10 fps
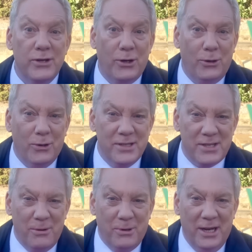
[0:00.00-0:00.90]
and all, as
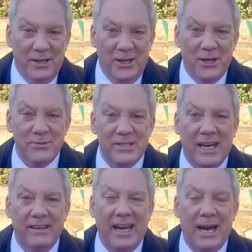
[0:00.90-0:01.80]
it were, you know,
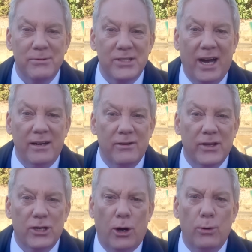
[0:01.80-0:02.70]
standing outside in the
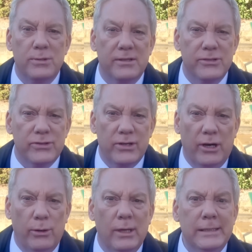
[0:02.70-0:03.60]
cold and the
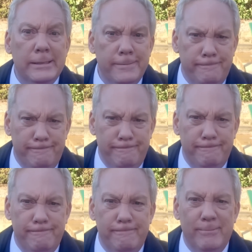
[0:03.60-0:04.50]
snow.
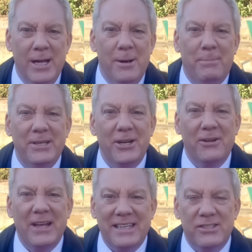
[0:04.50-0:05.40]
But you know,
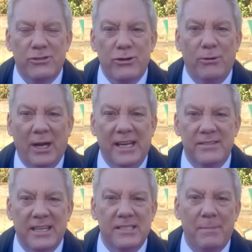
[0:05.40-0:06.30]
that's truly,
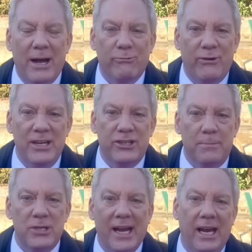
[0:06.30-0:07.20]
isn't it? It's about friendship,
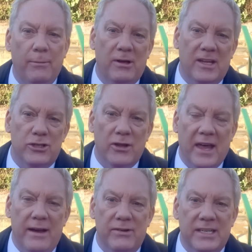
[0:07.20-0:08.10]
checking in with each other
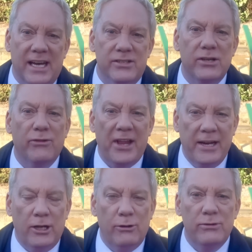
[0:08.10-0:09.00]
every day. So
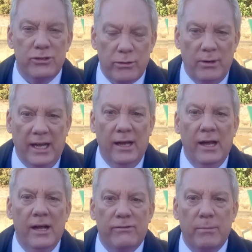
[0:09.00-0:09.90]
thank you truly
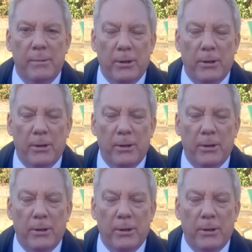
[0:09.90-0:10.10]
from the